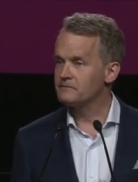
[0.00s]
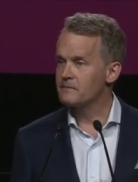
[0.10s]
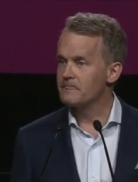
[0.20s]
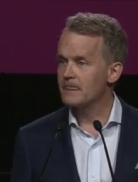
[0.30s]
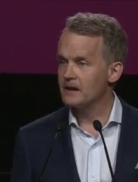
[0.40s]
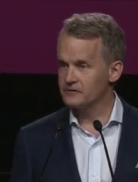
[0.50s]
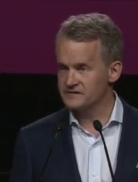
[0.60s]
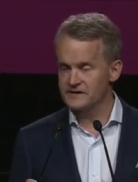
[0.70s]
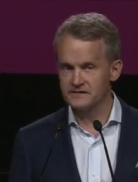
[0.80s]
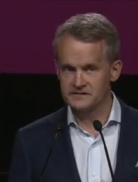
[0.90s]
I
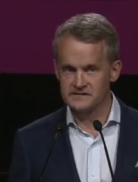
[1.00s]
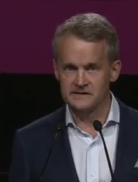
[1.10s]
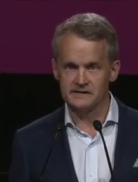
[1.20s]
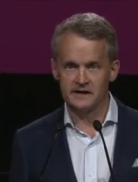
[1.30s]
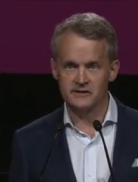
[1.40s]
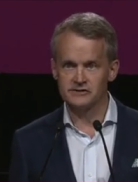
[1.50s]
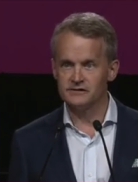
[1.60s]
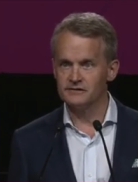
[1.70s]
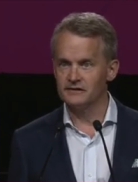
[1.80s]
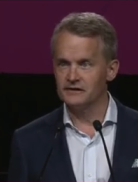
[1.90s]
understand there's a delegation here
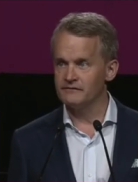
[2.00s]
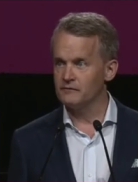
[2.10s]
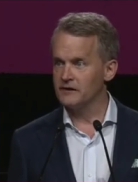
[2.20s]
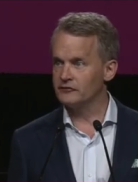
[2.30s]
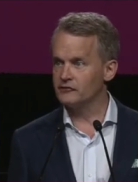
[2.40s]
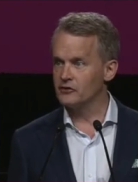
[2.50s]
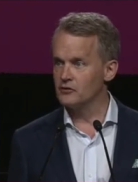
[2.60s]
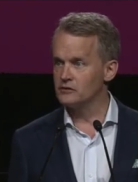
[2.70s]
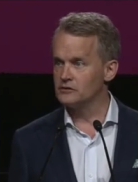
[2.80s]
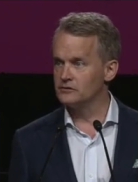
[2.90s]
today from Mexico,
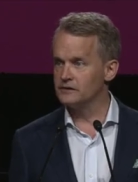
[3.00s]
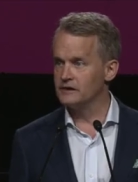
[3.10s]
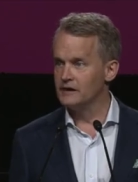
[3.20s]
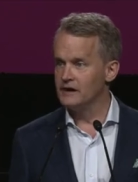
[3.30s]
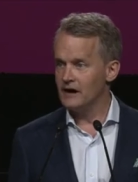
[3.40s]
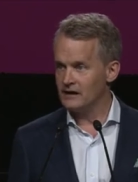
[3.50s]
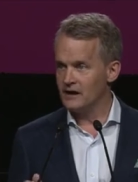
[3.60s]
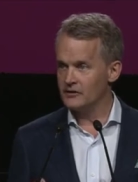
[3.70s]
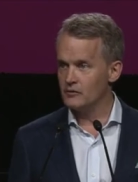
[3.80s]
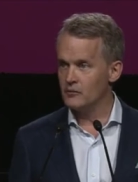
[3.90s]
including
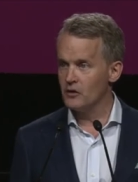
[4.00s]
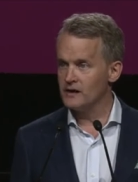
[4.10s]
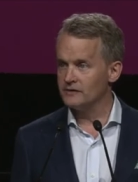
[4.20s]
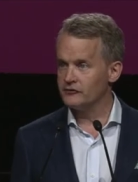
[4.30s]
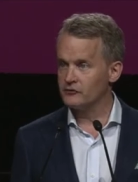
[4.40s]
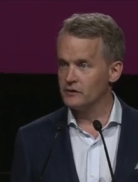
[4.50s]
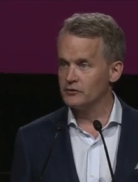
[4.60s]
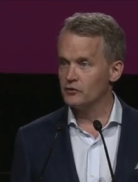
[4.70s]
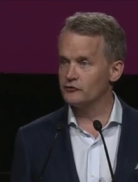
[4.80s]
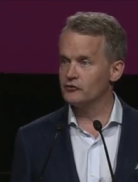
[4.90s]
Alejandra Morales
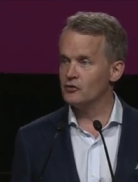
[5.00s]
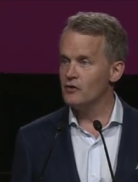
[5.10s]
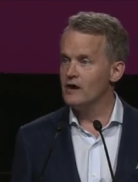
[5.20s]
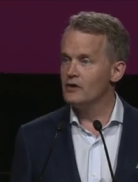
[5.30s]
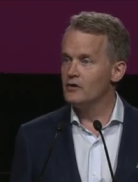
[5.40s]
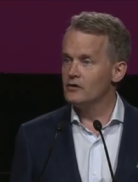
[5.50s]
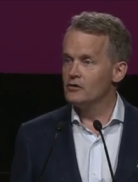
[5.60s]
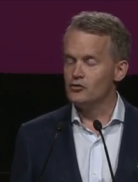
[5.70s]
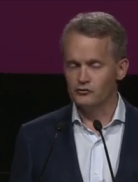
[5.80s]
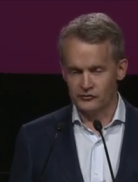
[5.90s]
Reynoso,
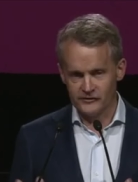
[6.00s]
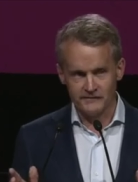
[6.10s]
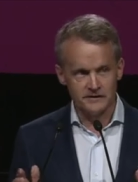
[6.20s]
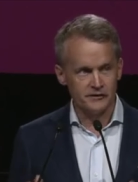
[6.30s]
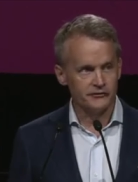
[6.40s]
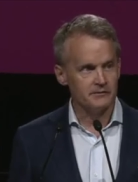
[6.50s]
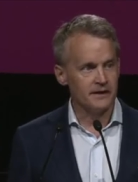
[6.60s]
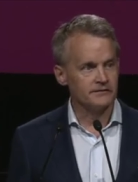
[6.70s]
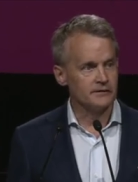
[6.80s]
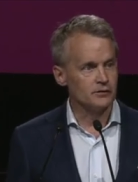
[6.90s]
who received the Nelson
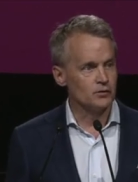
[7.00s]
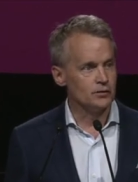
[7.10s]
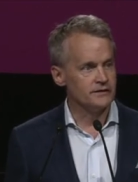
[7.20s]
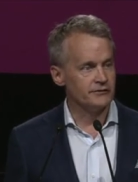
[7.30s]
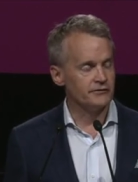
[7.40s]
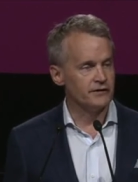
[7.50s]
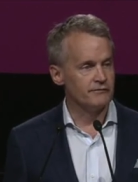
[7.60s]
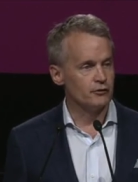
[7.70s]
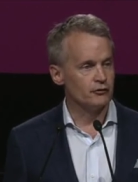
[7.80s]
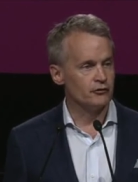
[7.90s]
Mandela Award yesterday for
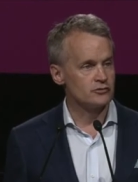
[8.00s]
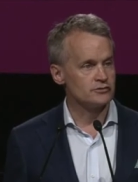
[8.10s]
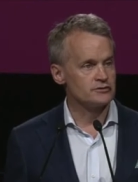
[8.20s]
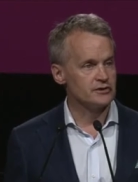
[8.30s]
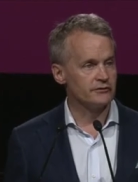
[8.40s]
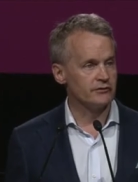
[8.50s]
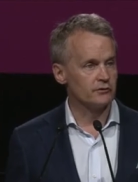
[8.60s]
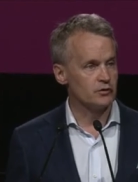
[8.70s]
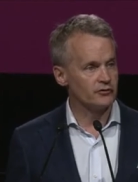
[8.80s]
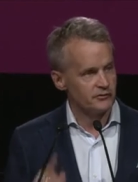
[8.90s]
her social justice
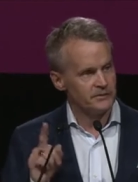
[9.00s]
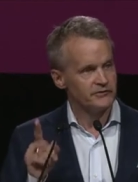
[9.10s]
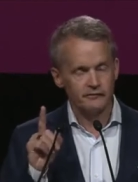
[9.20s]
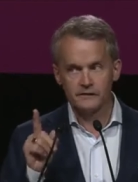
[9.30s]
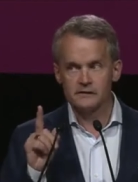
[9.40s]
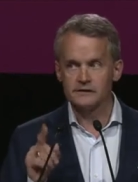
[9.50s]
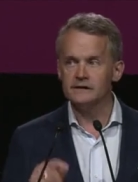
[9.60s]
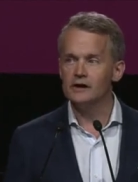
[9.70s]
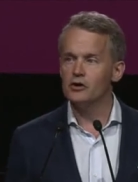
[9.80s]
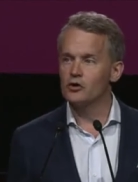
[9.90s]
work, specifically
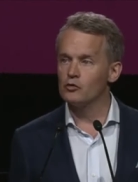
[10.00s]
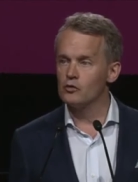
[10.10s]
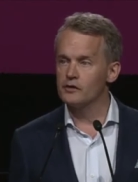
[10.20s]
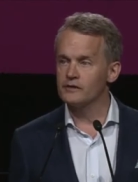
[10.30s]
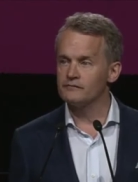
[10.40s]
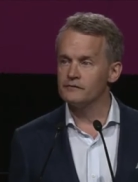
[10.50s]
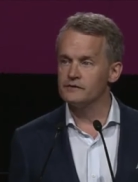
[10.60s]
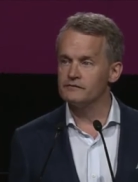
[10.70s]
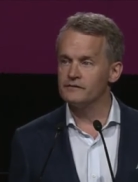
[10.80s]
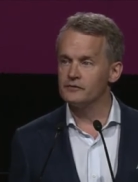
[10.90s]
her work on free and
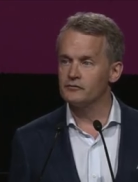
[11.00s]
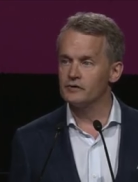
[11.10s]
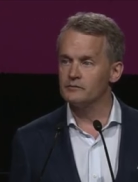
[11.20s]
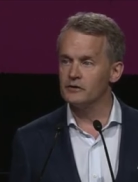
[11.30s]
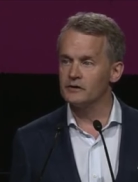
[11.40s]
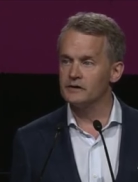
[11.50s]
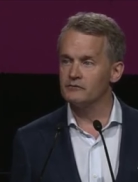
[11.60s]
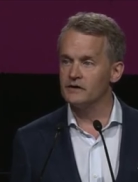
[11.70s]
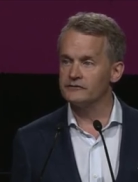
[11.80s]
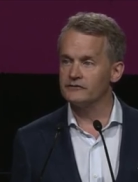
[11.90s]
fair bargaining rights